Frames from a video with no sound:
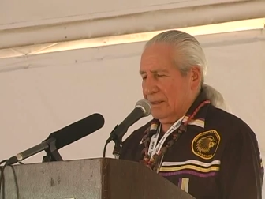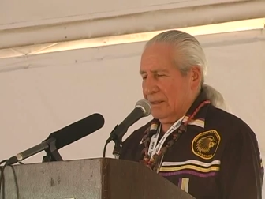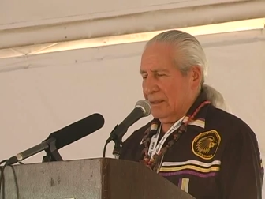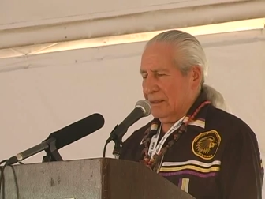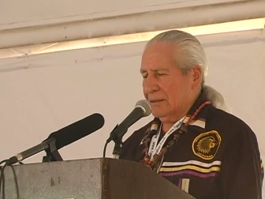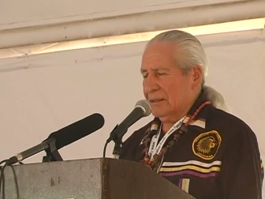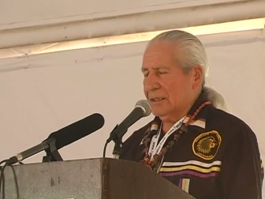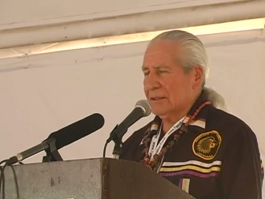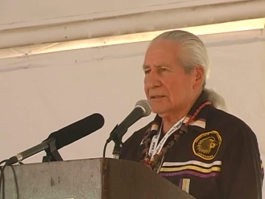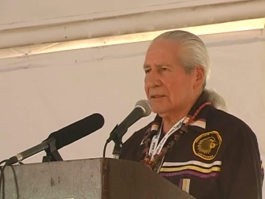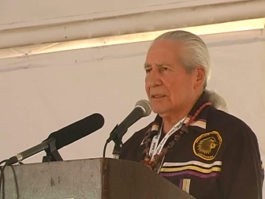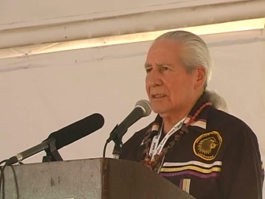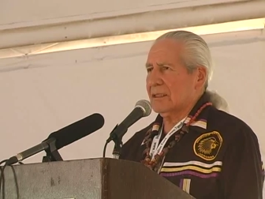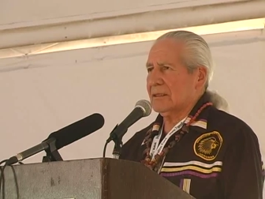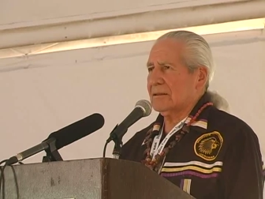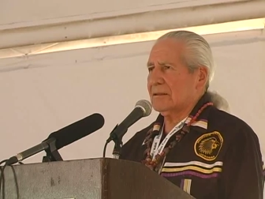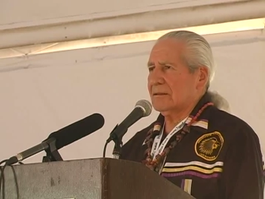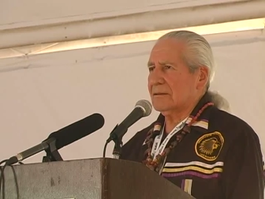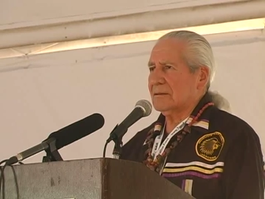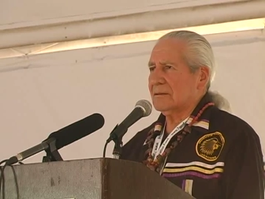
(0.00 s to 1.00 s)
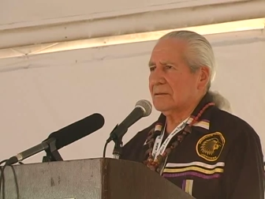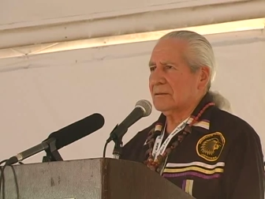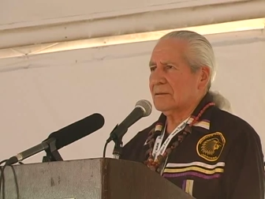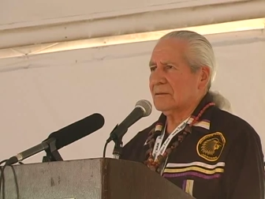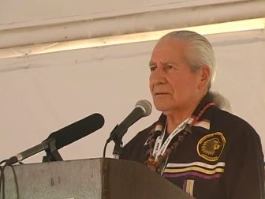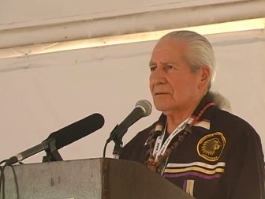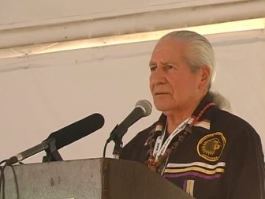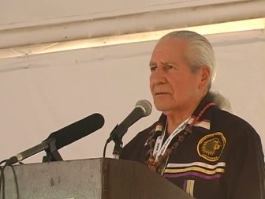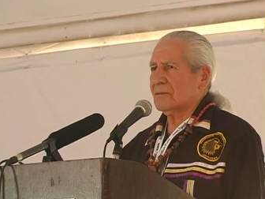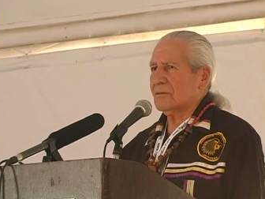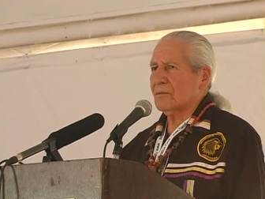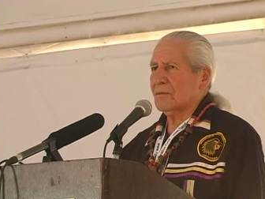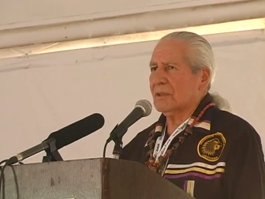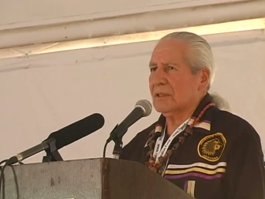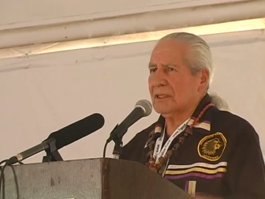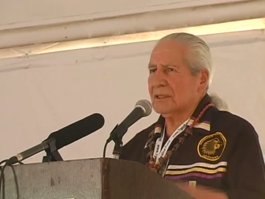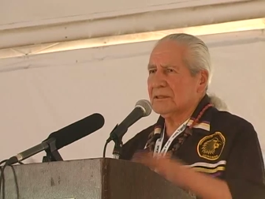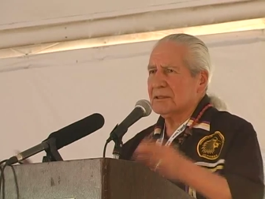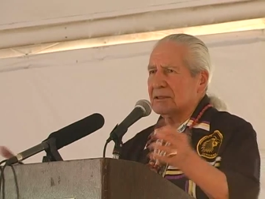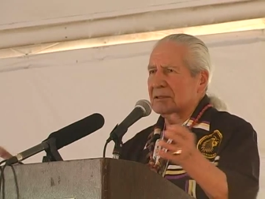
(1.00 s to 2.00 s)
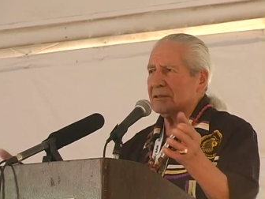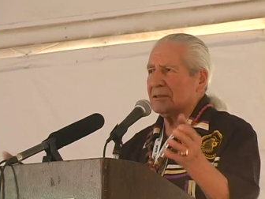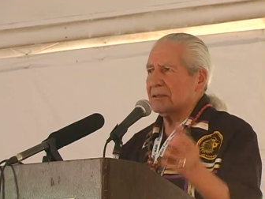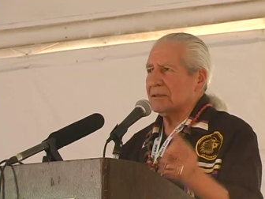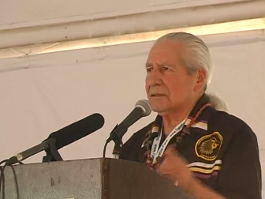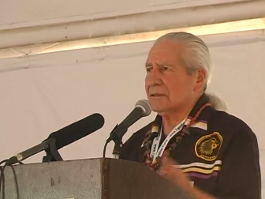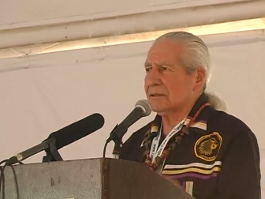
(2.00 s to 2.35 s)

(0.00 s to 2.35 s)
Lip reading: And they said, what is